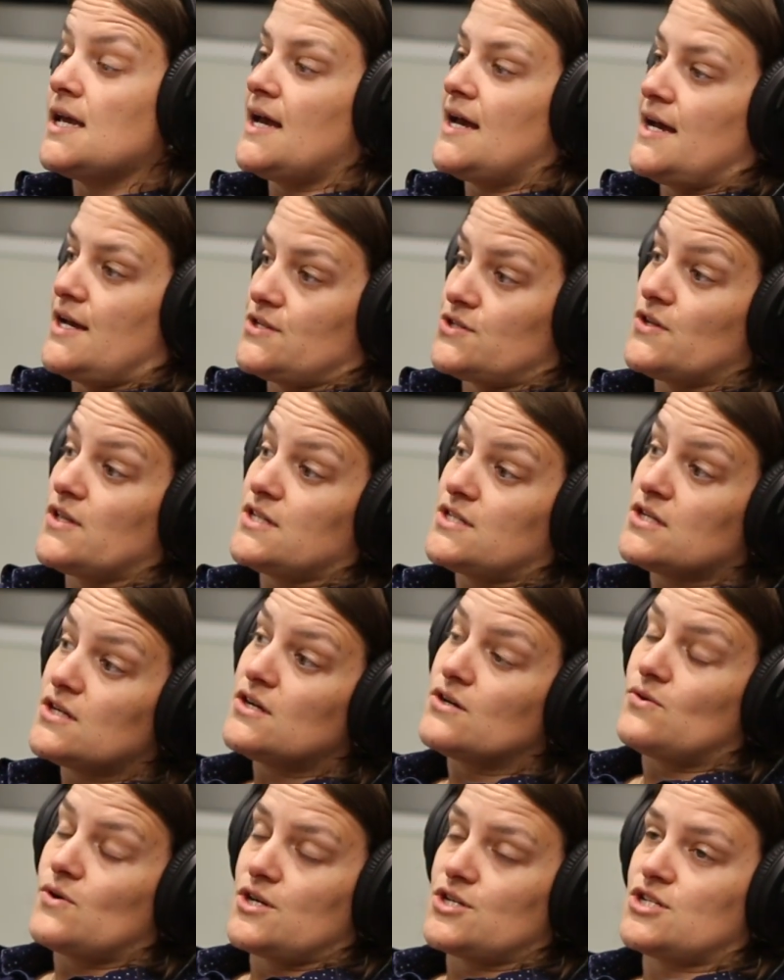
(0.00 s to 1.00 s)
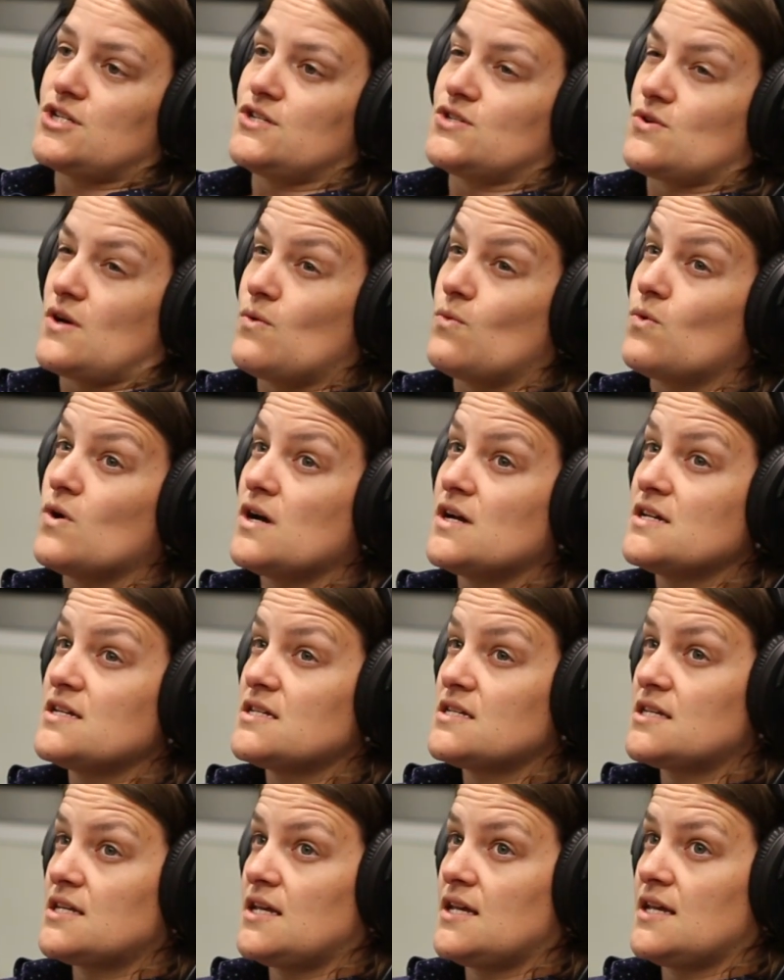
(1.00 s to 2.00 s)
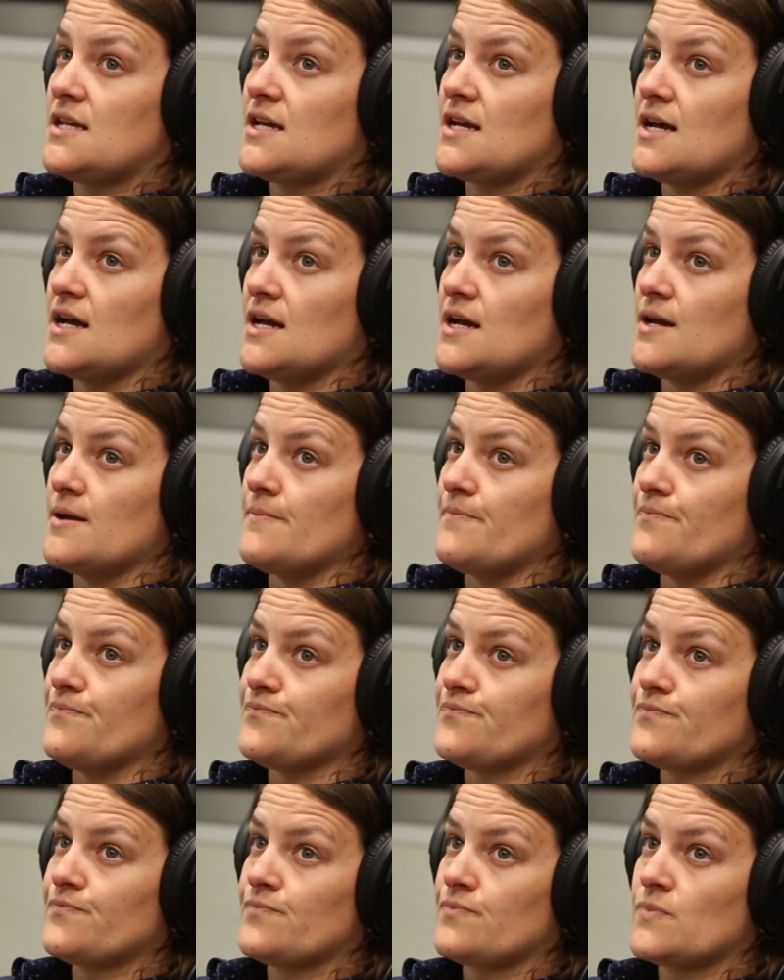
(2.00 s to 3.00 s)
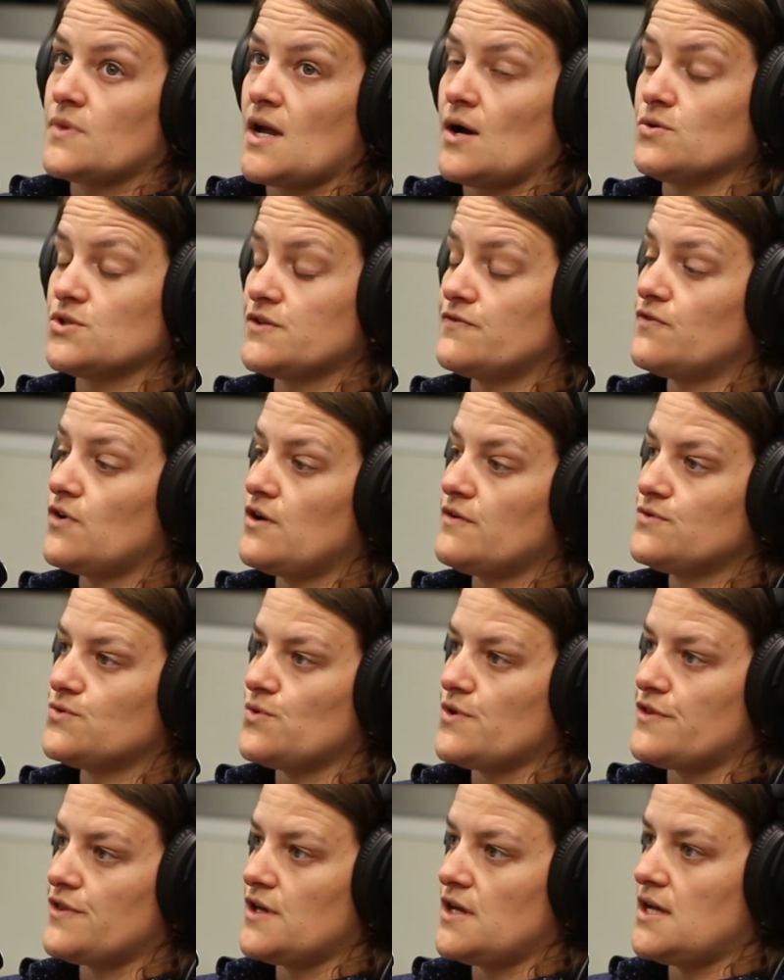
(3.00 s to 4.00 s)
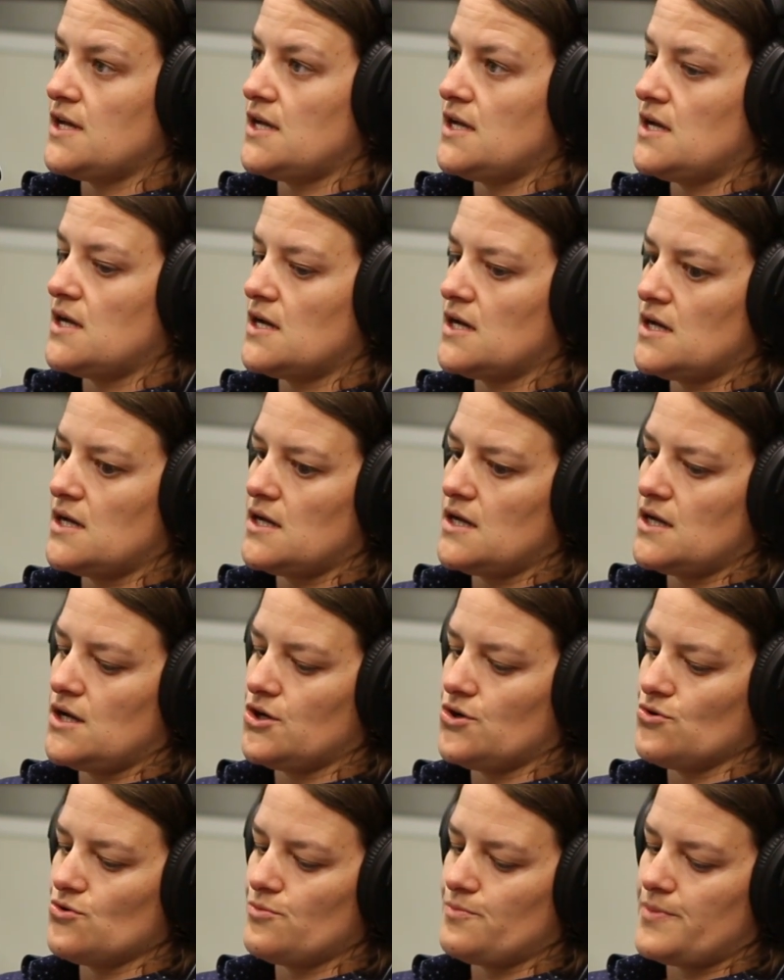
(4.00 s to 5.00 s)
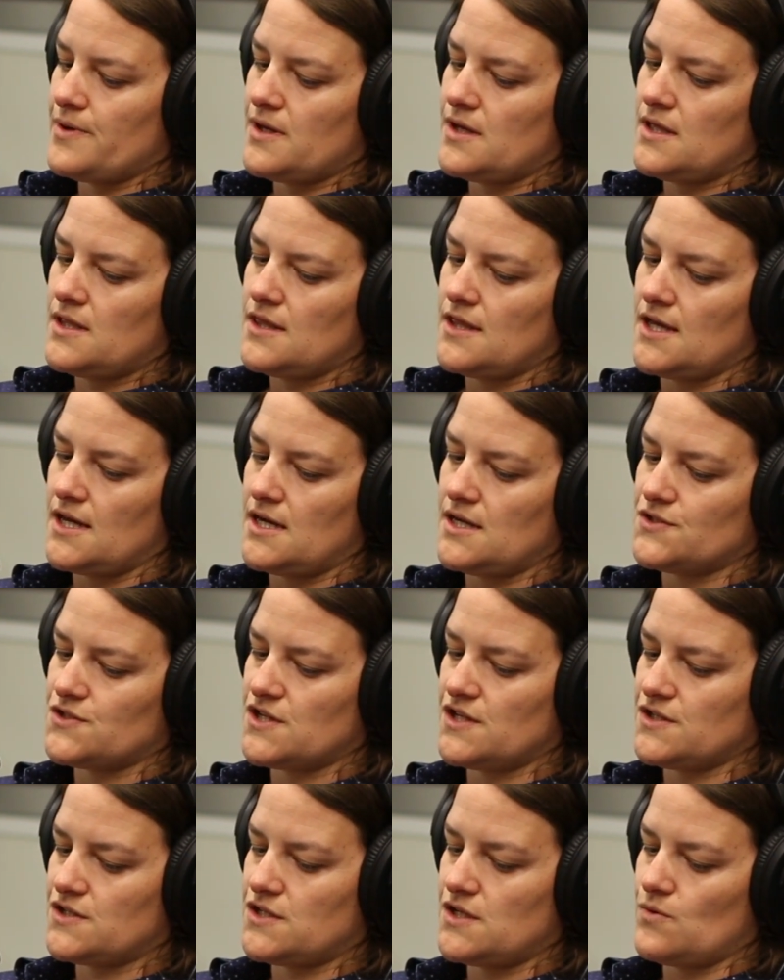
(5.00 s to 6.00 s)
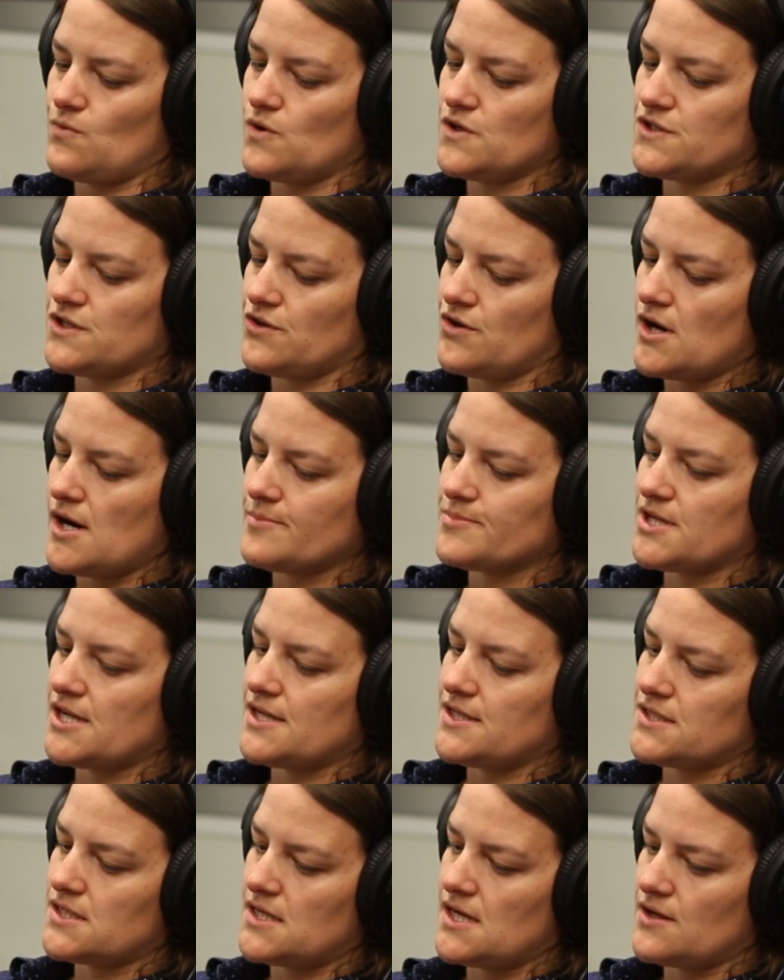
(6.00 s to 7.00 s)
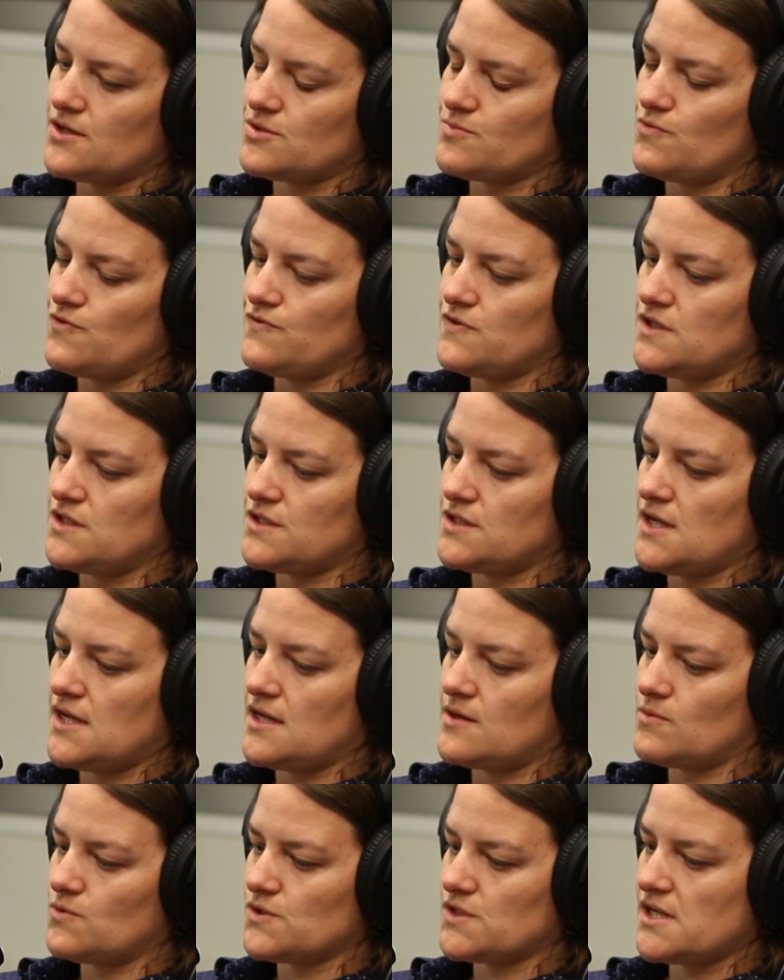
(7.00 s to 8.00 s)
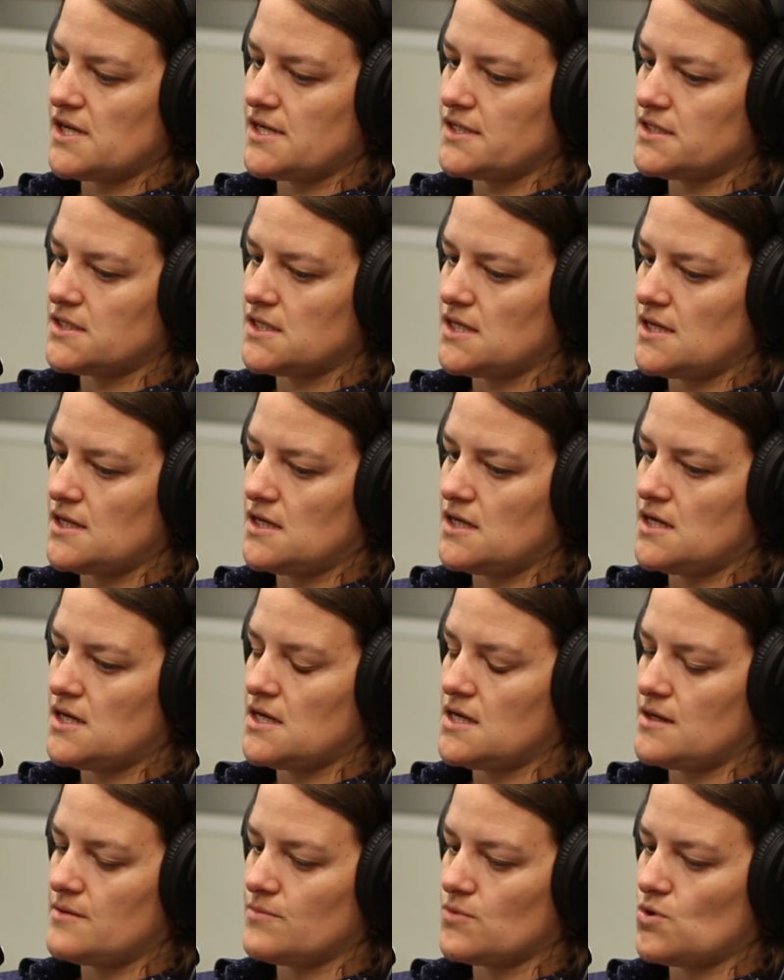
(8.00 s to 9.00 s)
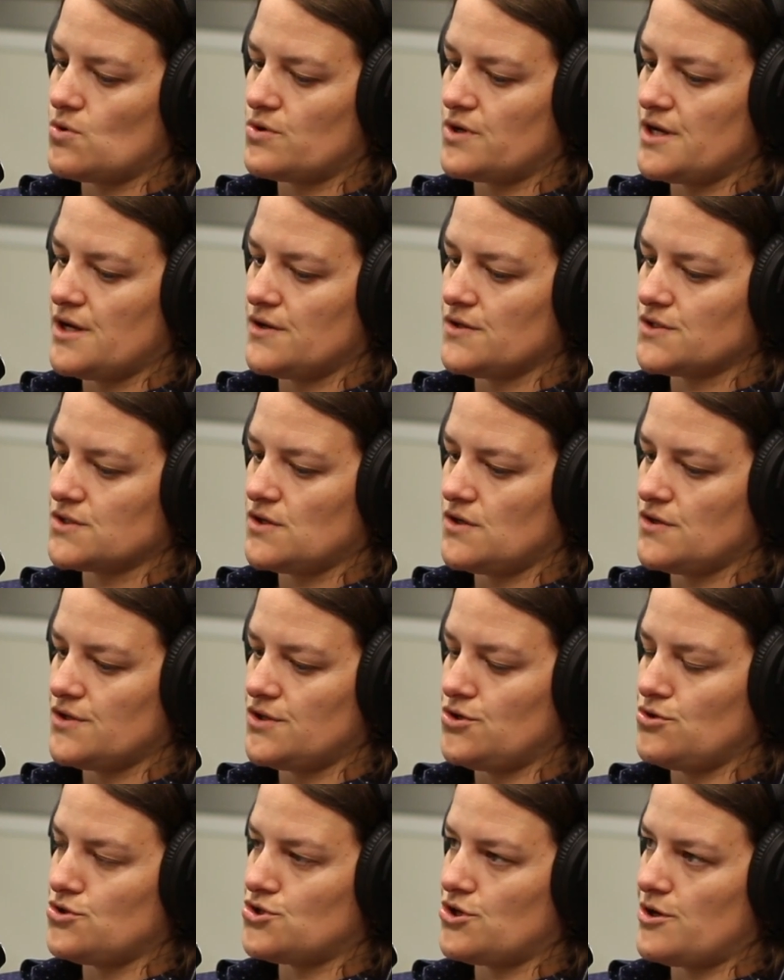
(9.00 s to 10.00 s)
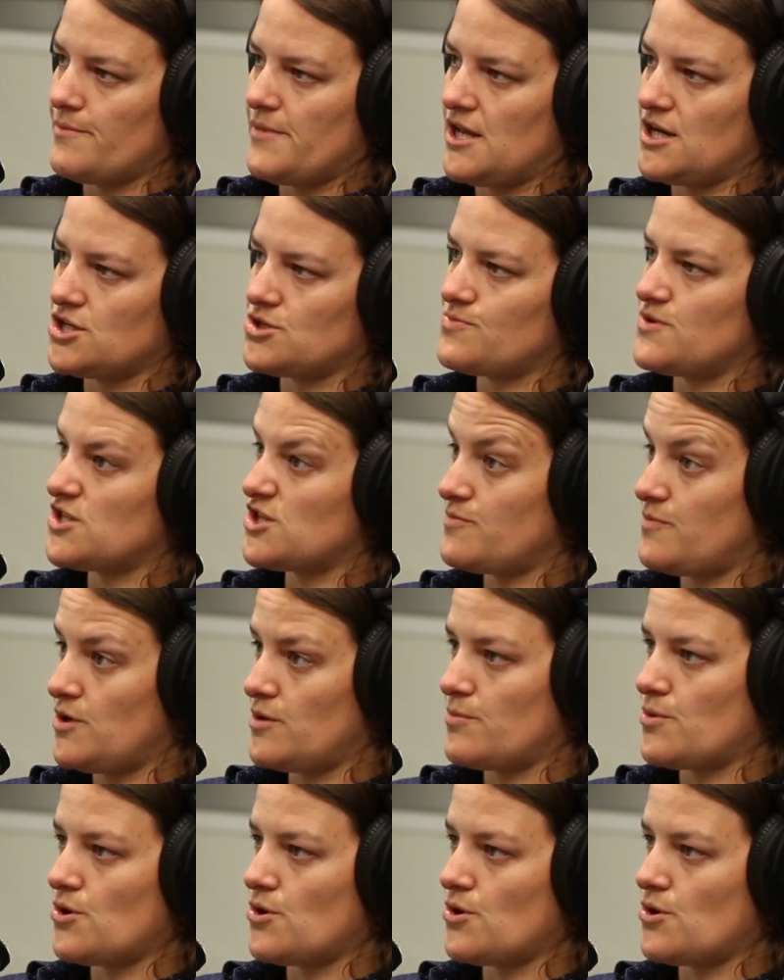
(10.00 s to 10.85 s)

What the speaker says: Yeah, so that's a good question. So I was I was involved with a group that is, since it was in crop science and now it's moved into animal science at Cornell. It's called the Nutrient Management SPEAR